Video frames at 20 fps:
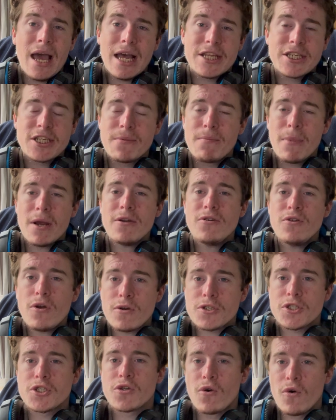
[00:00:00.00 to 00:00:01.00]
Had St Mirren
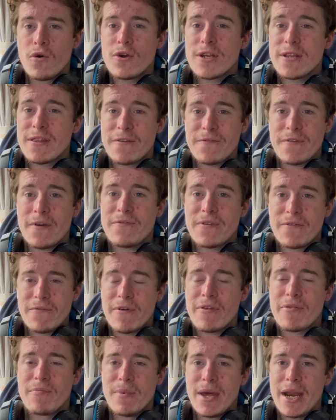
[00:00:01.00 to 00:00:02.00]
not scored in the
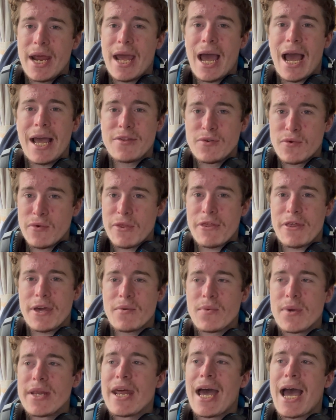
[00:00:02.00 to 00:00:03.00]
55th minute, I don't
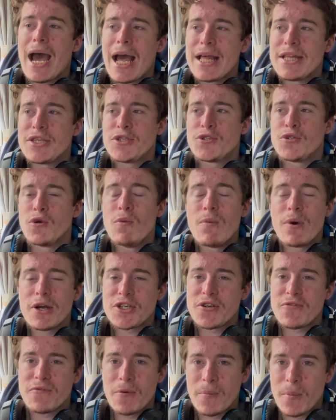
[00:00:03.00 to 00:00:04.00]
think we'd have had so
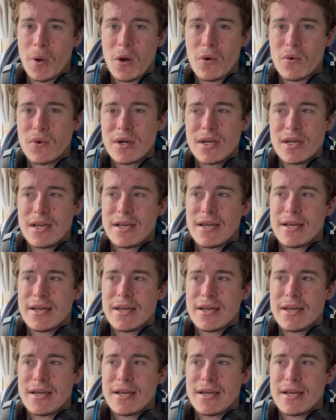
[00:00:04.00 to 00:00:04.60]
much of the ball.